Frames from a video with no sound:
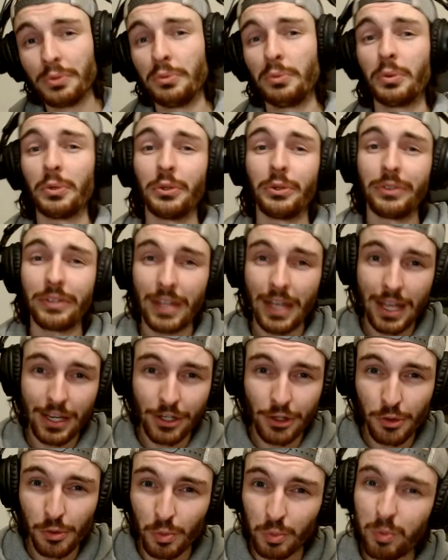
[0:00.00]
world and
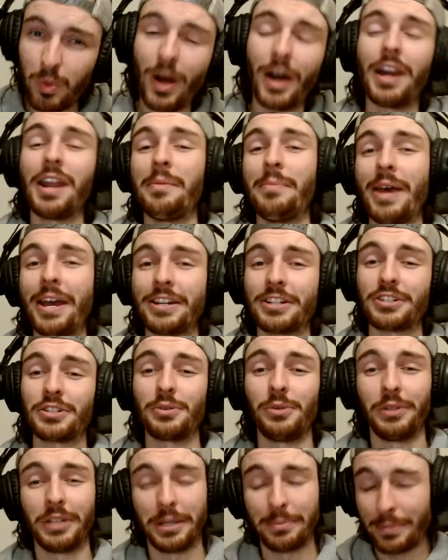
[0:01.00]
you want a magic
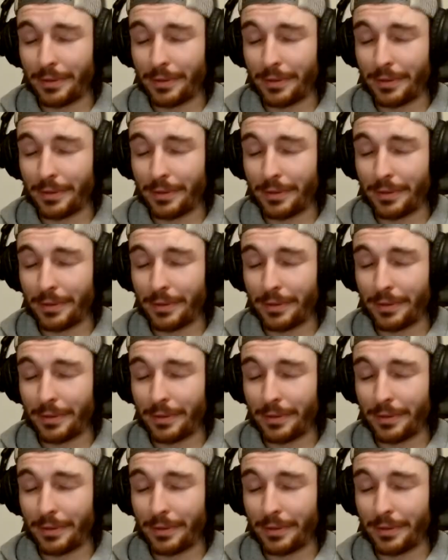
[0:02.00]
school in it,